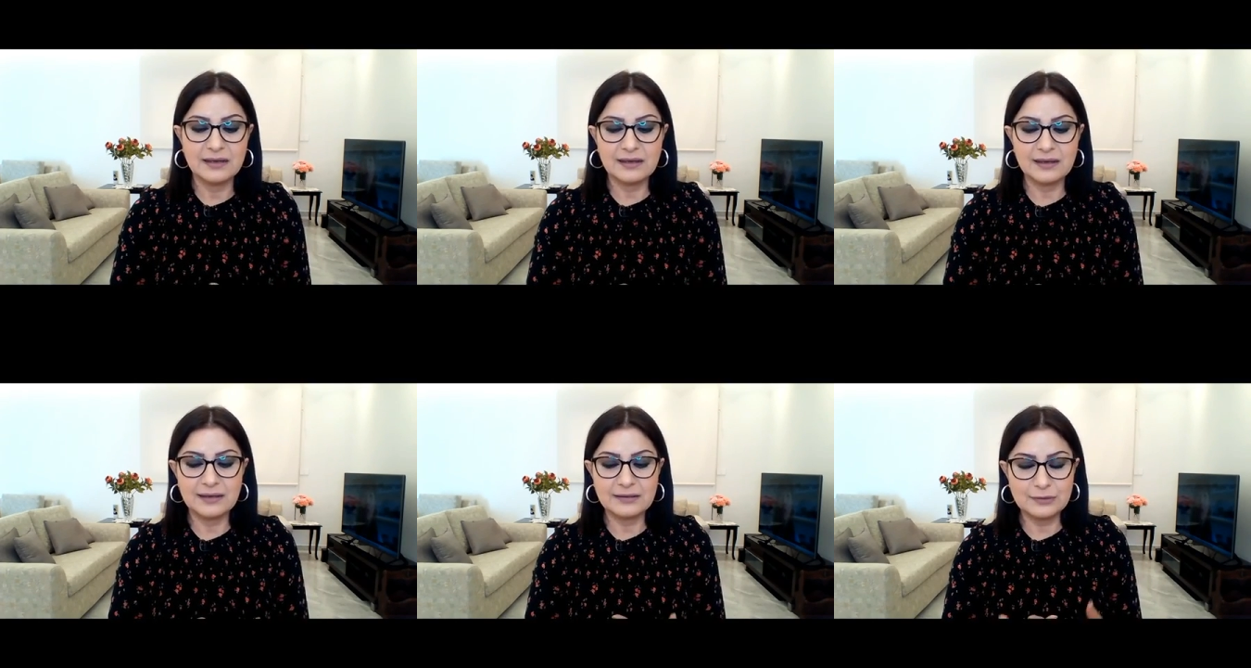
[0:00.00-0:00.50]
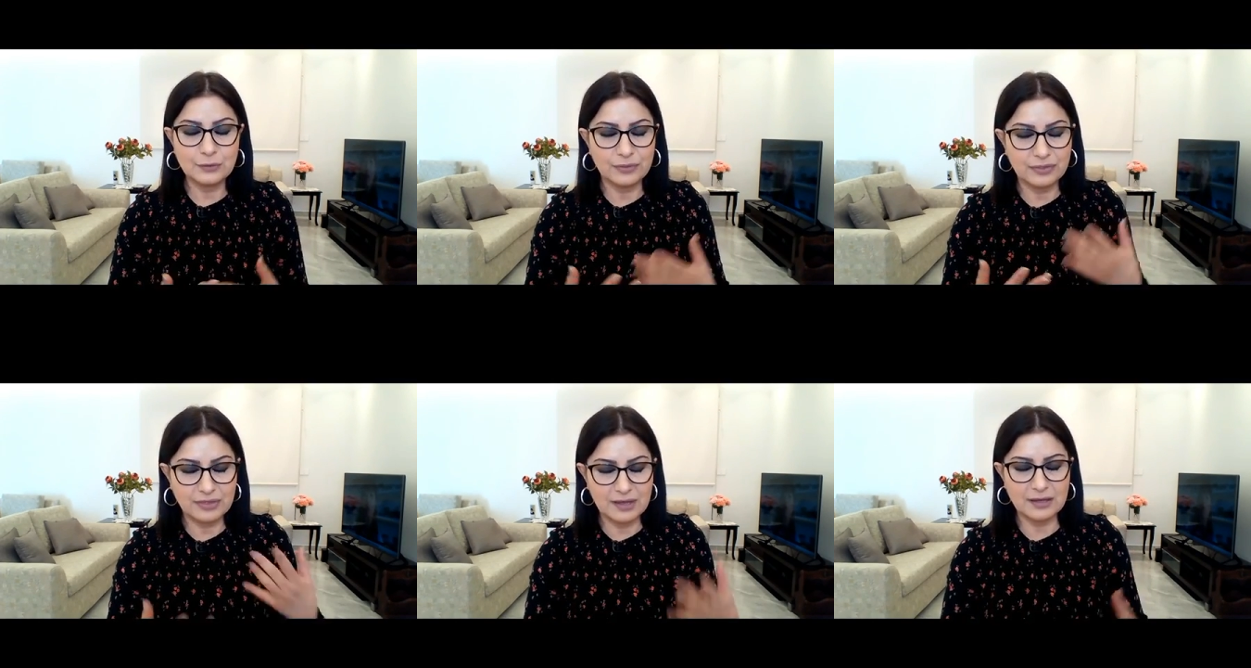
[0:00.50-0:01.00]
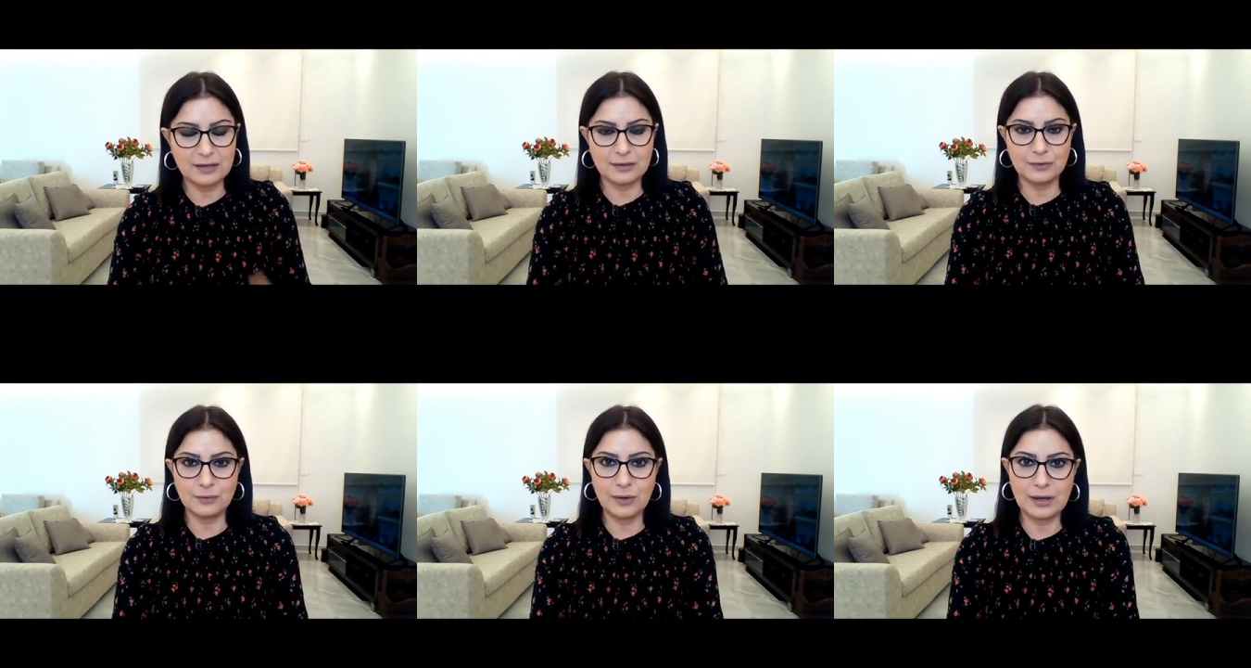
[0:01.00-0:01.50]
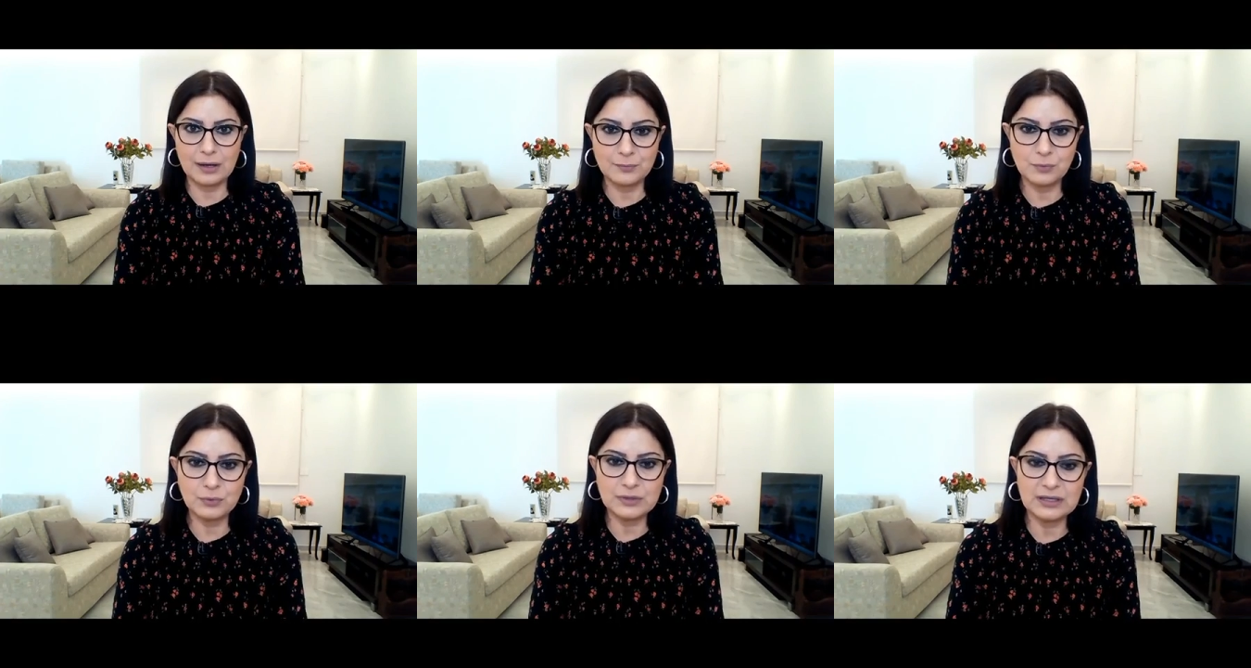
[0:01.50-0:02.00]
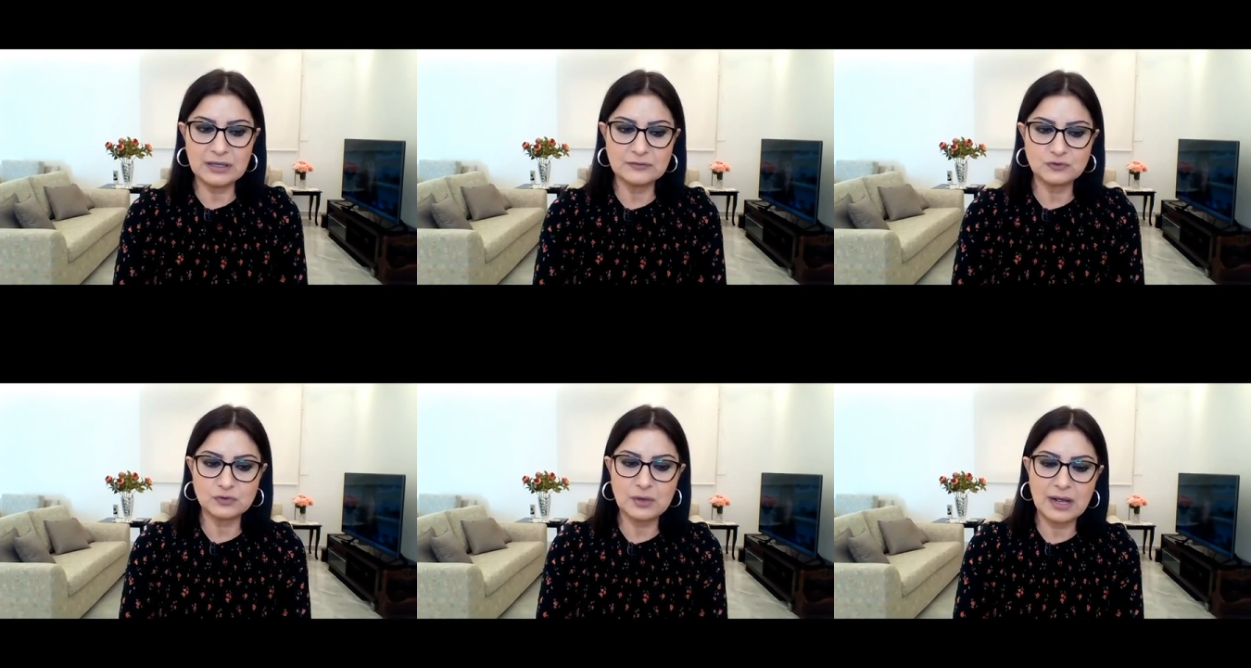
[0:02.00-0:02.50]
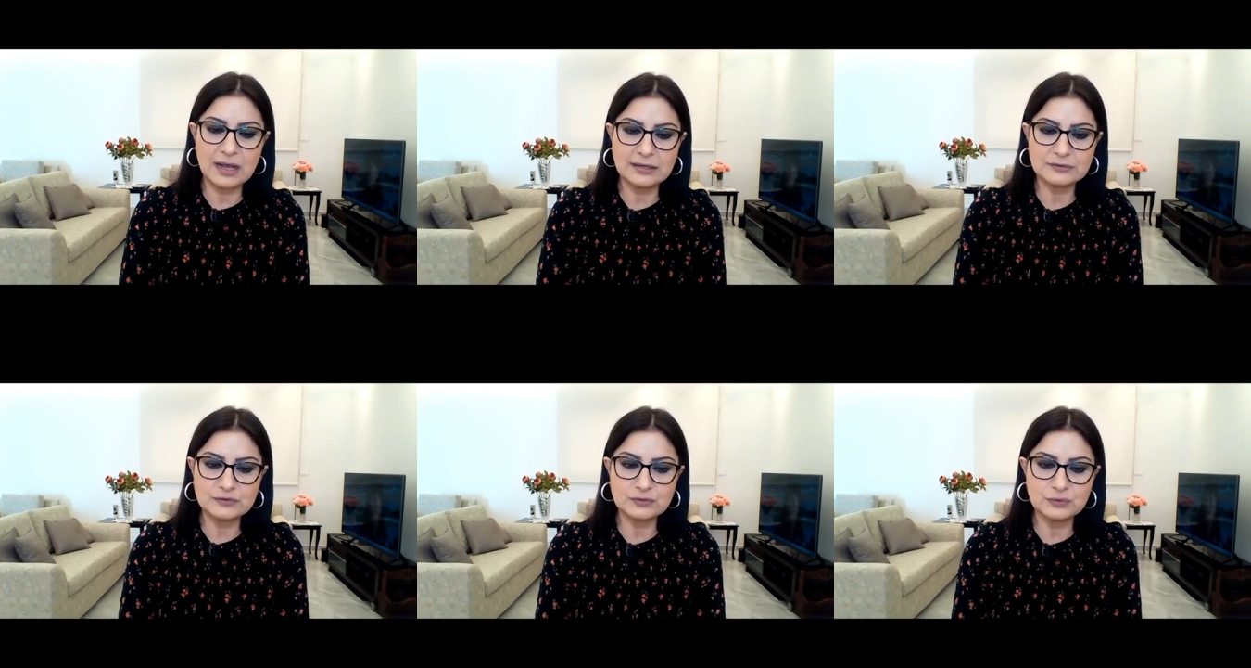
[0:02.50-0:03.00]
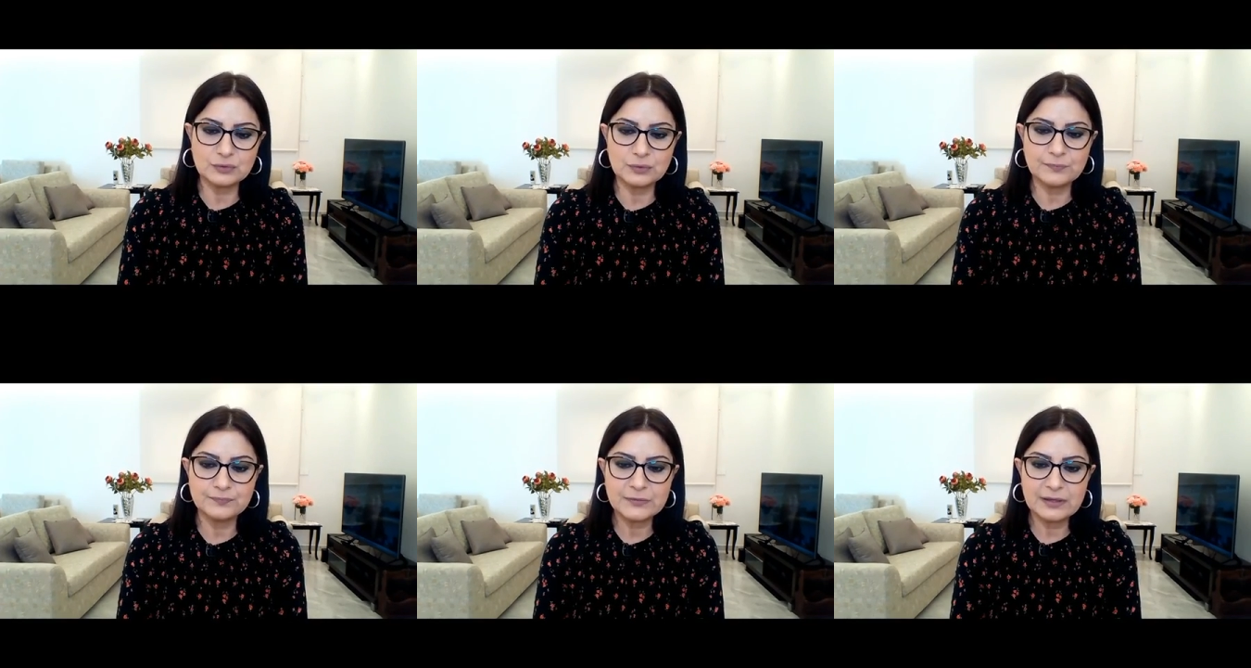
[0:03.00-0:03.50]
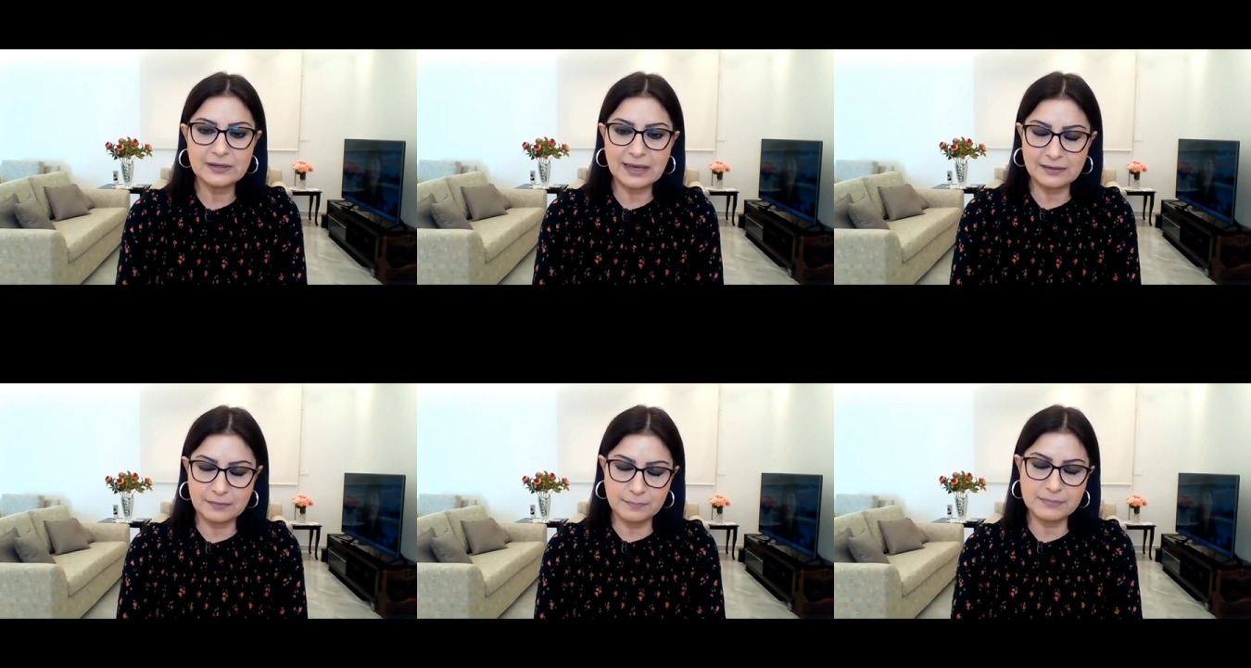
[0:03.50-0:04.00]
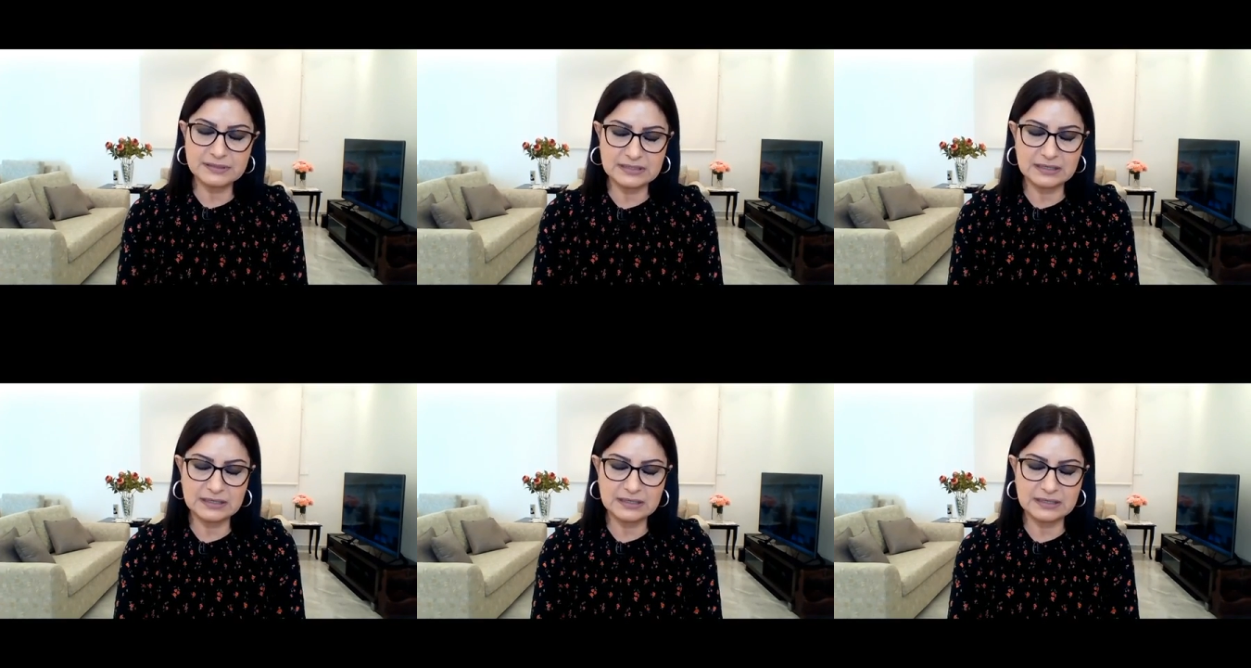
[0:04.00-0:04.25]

you think you are moody, try to get busy.